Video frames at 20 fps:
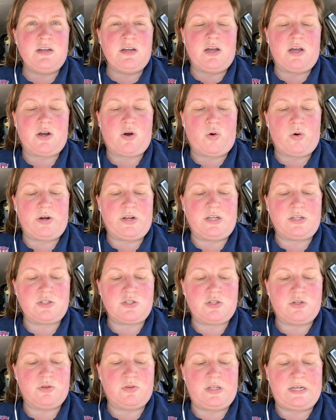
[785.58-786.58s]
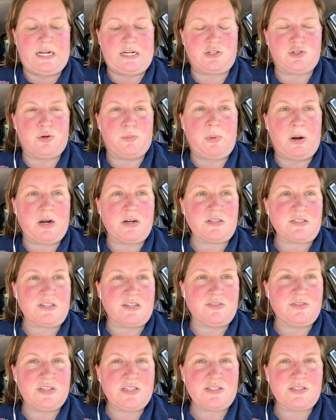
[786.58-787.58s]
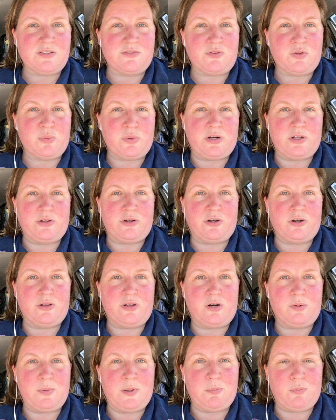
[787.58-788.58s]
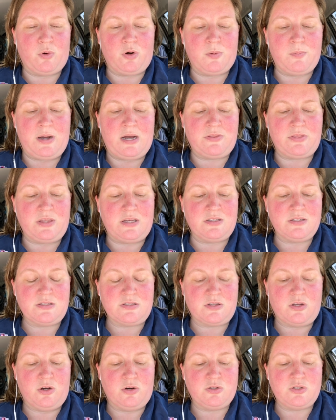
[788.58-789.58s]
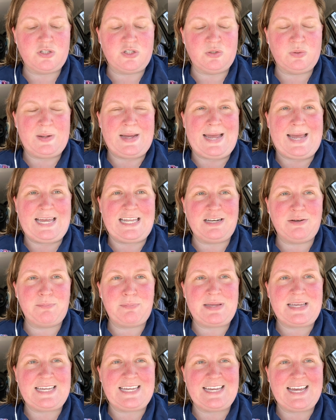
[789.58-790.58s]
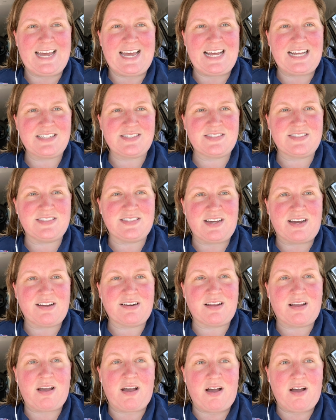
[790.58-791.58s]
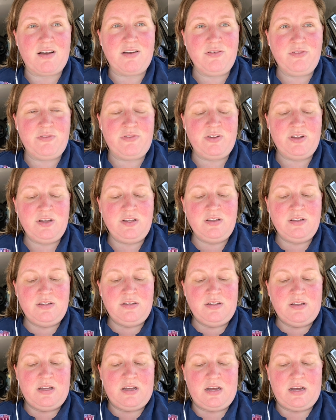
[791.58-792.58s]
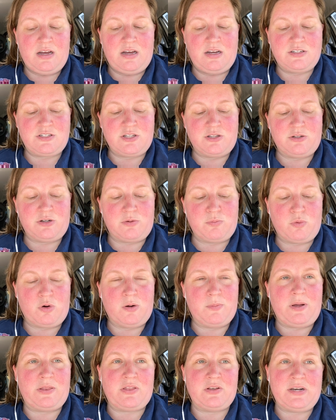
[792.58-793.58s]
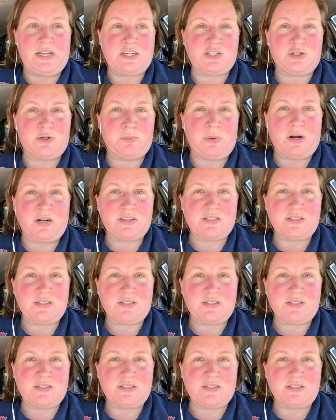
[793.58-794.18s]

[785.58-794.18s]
according to the National Park Service. If you want to learn a little bit more about this, go to nps.gov uh, to learn more about the National Park